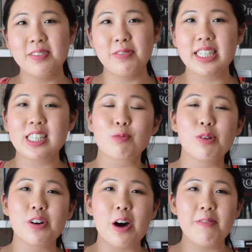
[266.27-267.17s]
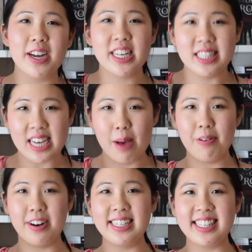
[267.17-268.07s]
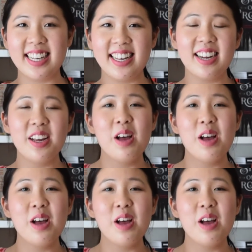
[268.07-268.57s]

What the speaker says: which is more of a contemporary setting,